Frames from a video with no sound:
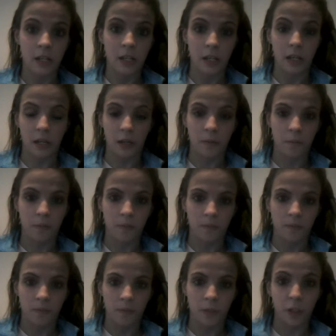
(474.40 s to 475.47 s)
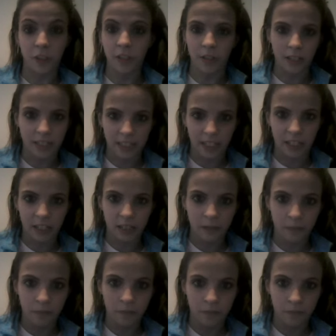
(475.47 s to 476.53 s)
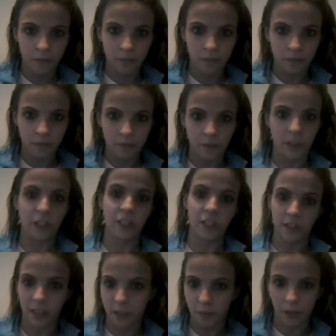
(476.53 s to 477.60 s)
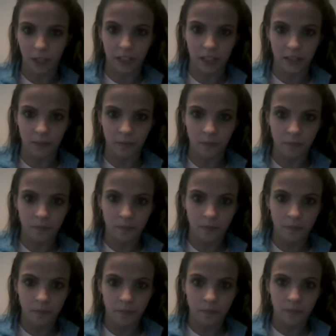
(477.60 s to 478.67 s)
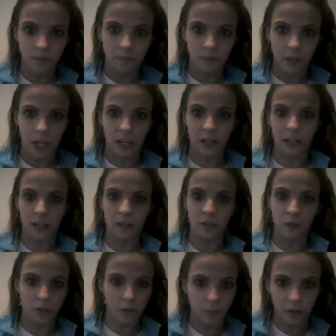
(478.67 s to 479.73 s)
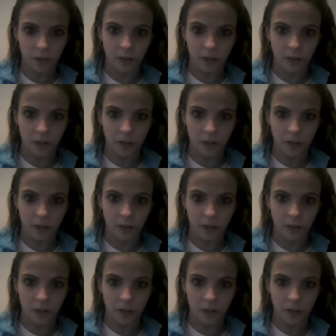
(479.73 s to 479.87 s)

You still get sick. You still get dependent. And you're supposed